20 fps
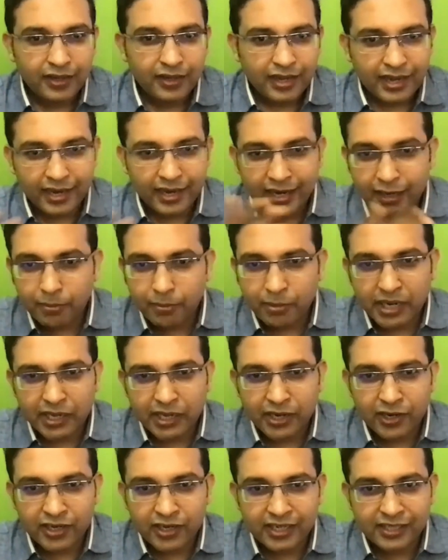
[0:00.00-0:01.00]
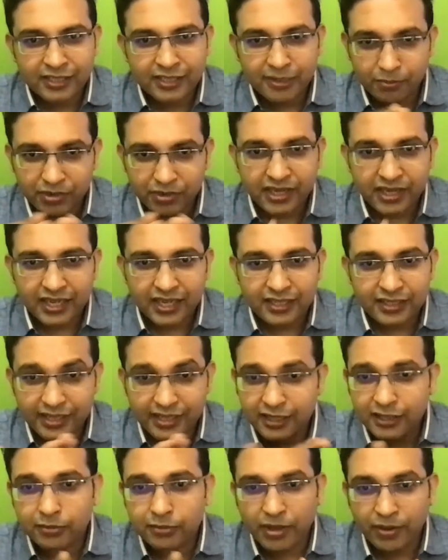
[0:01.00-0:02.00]
I had prioritized something else,
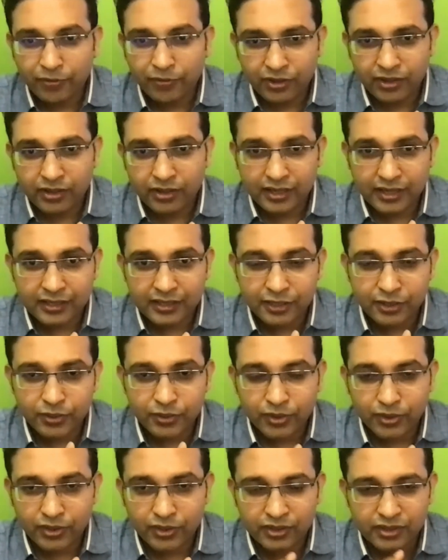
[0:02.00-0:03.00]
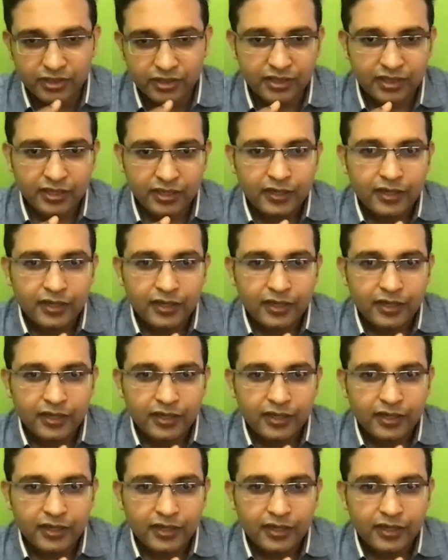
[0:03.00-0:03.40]
that is my work as a neurologist.